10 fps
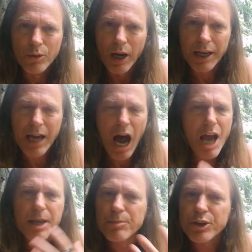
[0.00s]
right?
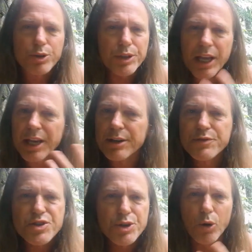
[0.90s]
I am the
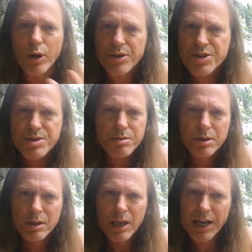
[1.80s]
creative source.
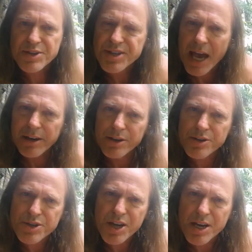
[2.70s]
And
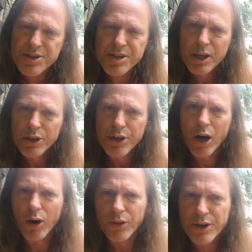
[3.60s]
Saturn says,
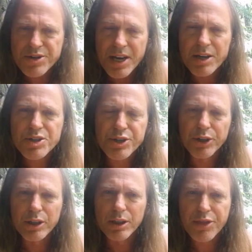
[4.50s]
no, there's
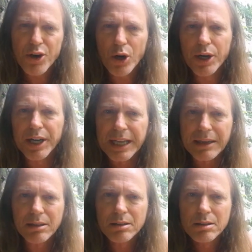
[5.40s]
external authority.
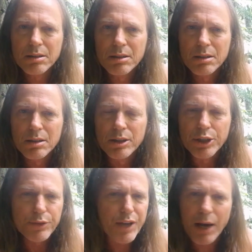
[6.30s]

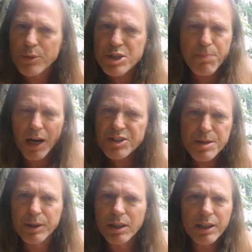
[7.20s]
You've got
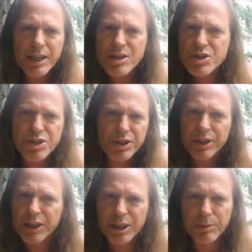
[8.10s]
responsibilities to
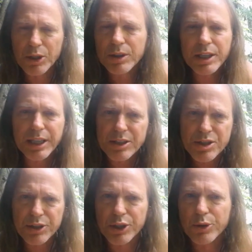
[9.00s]
the community, to the